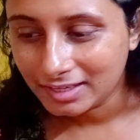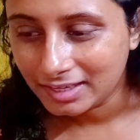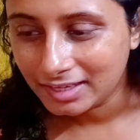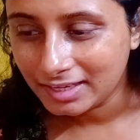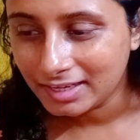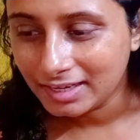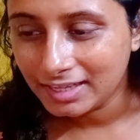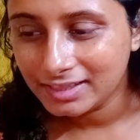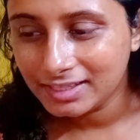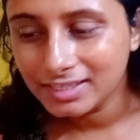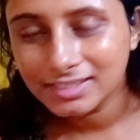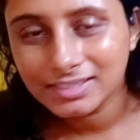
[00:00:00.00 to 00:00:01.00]
And I
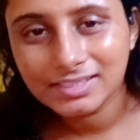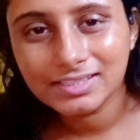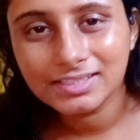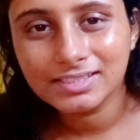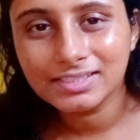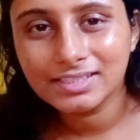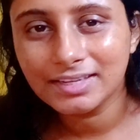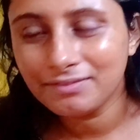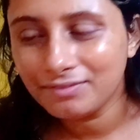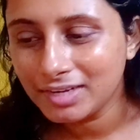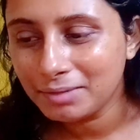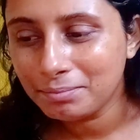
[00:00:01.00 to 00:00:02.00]
think same
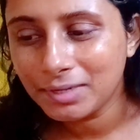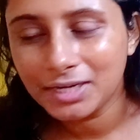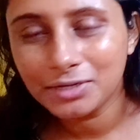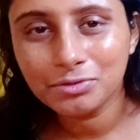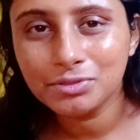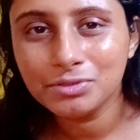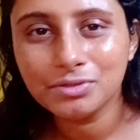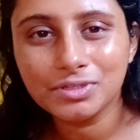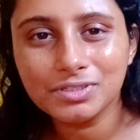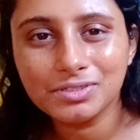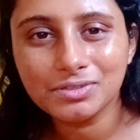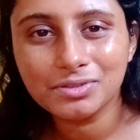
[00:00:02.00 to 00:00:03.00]
will apply to you also.